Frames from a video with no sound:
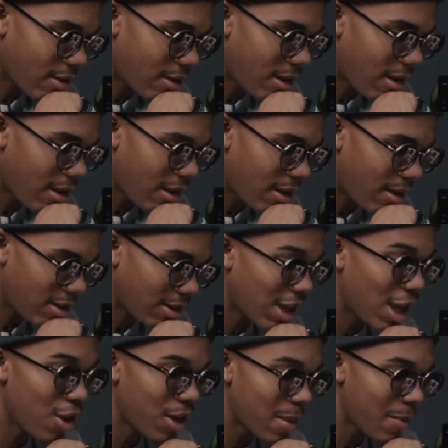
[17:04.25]
And
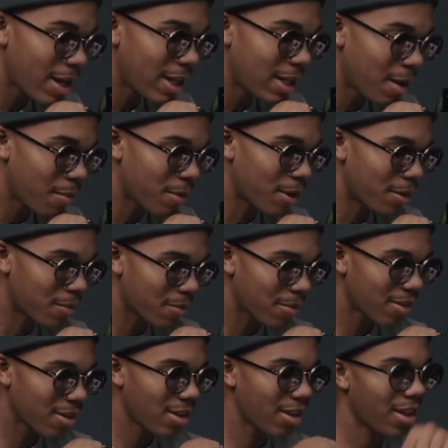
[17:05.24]
can you get my number?
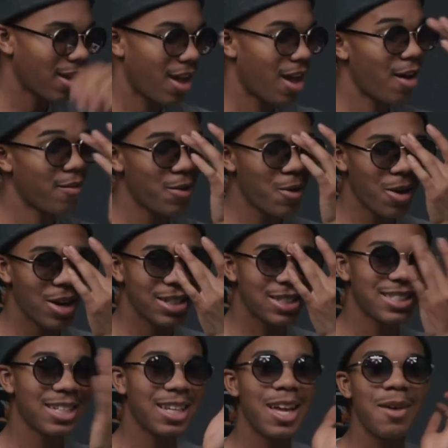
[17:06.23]
Of
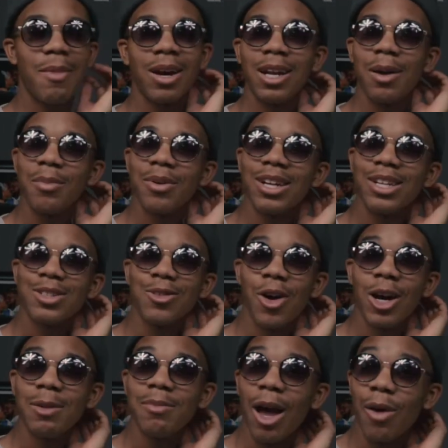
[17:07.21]
course, my number is
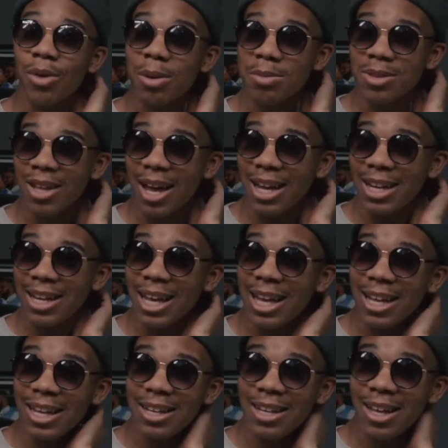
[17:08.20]
on my website
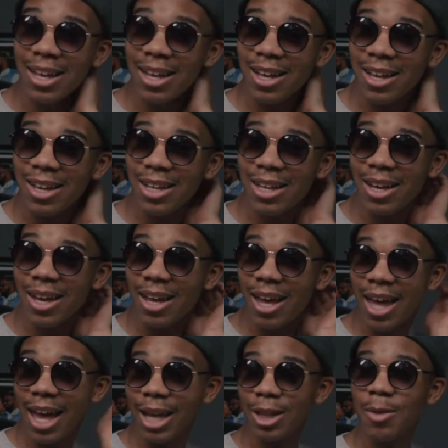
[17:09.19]
and
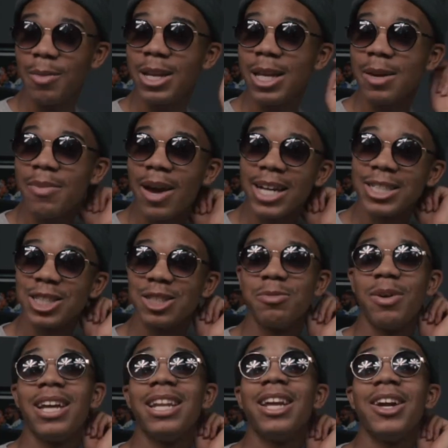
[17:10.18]
Antho-Media pages,
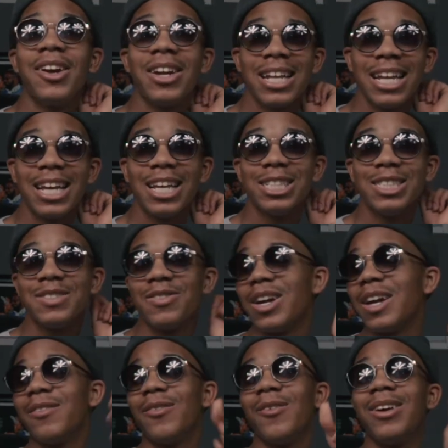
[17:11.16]
but here it is for
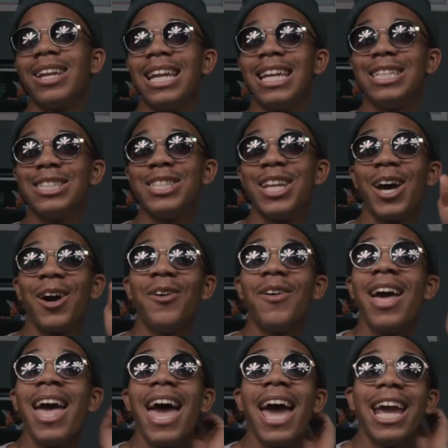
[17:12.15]
everyone that needs to
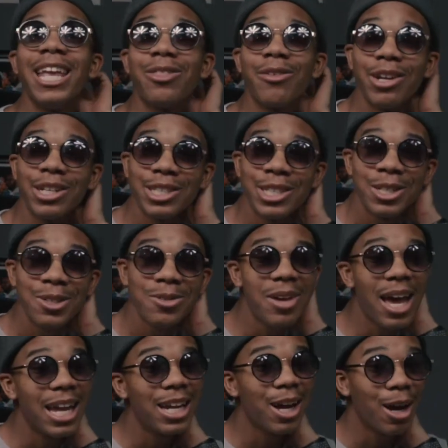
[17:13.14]
know,
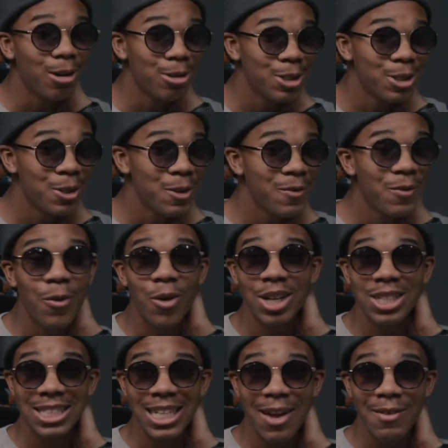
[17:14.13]

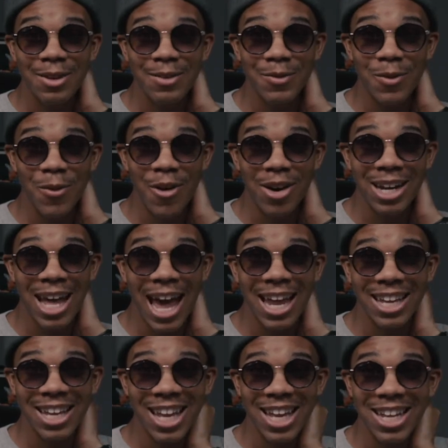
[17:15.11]

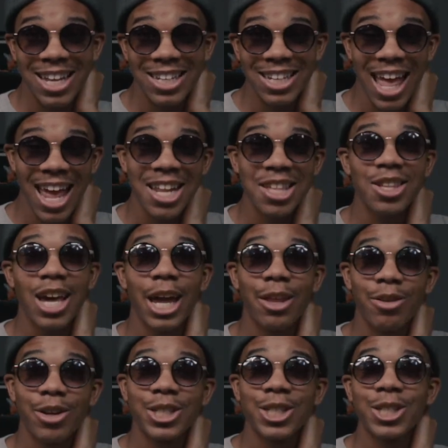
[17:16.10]
832-802-4749. Again, that is
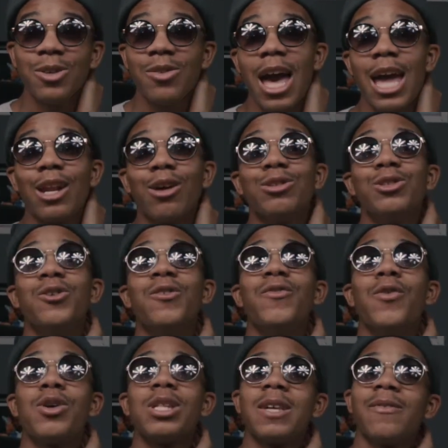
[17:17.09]

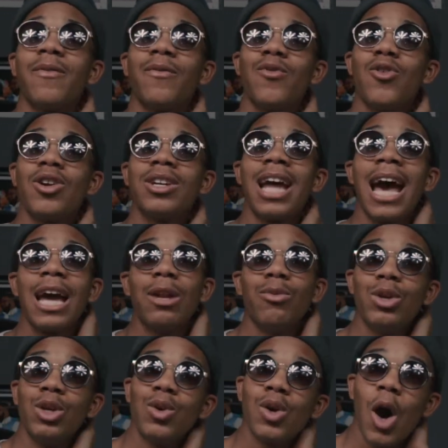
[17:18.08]
832-802-4749.
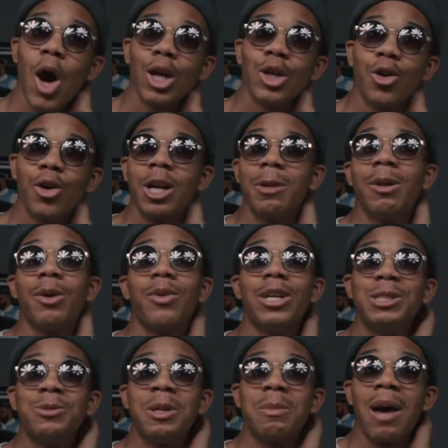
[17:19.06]
When you call, you're going to be
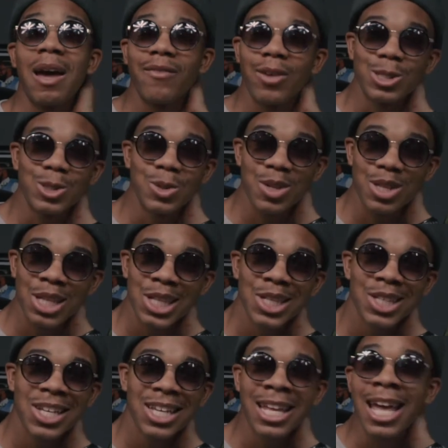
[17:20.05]
reached with my virtual
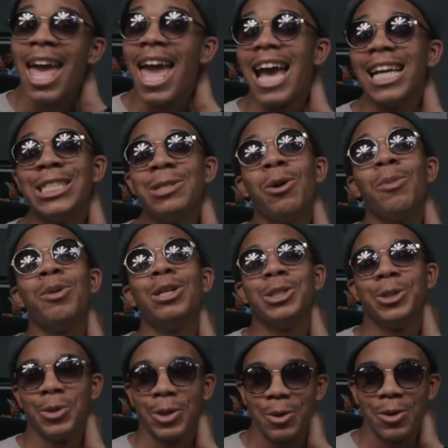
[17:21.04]
assistant, and she will
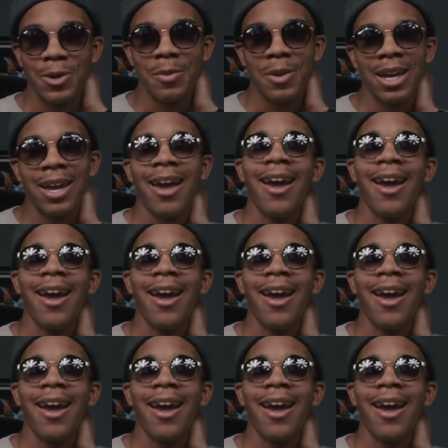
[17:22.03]
put you through to me.